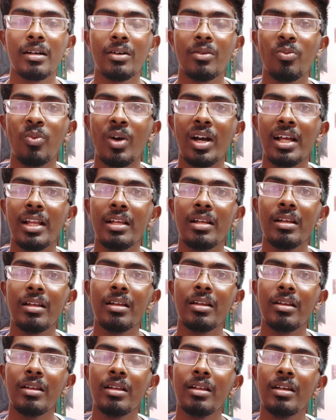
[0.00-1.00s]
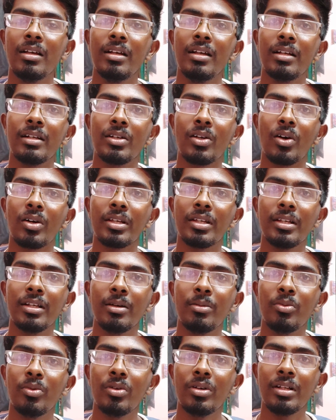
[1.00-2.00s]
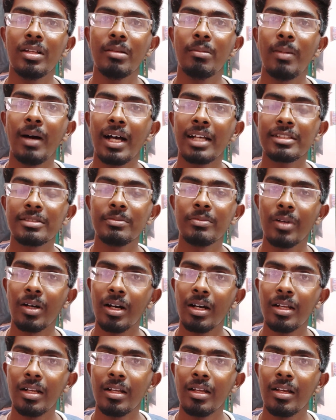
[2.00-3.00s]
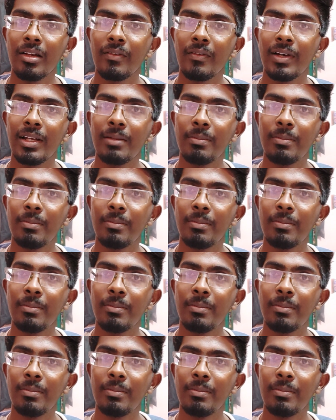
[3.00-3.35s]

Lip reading: while talking about the bass bar, while